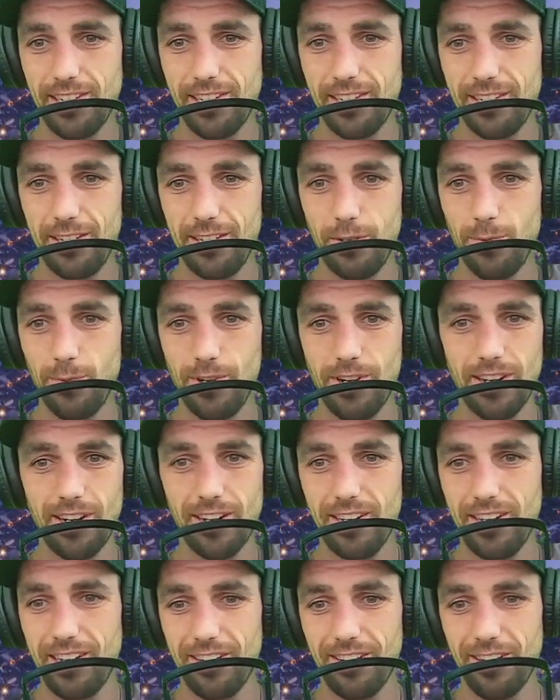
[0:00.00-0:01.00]
you were
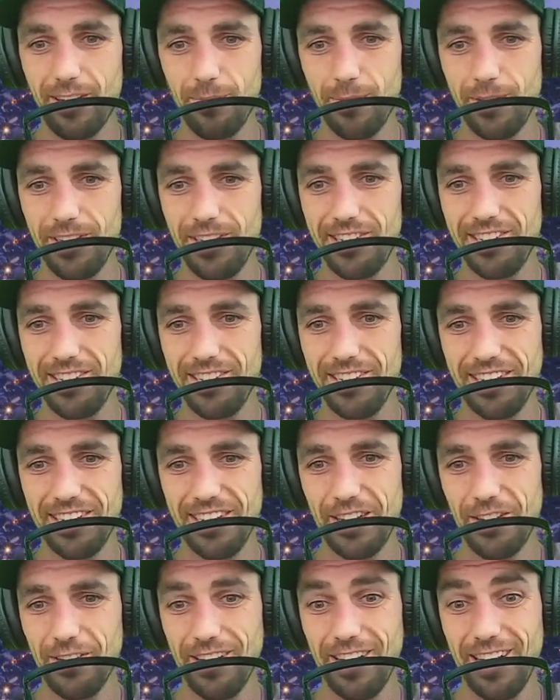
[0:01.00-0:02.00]
here on my side,
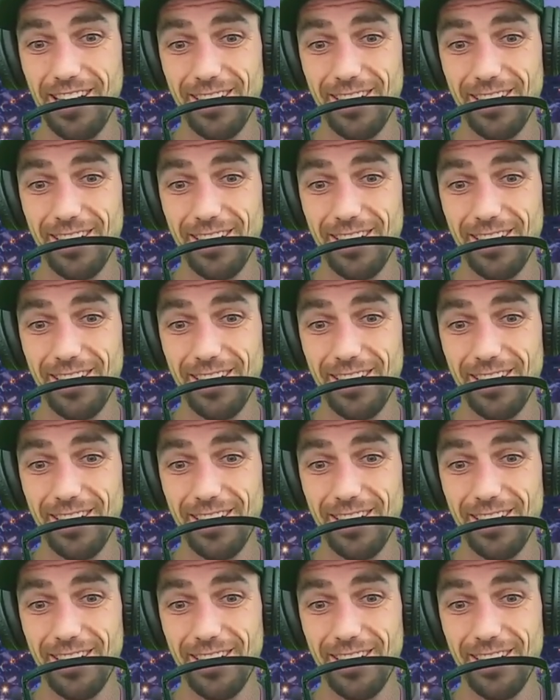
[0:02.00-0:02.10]
anyway, and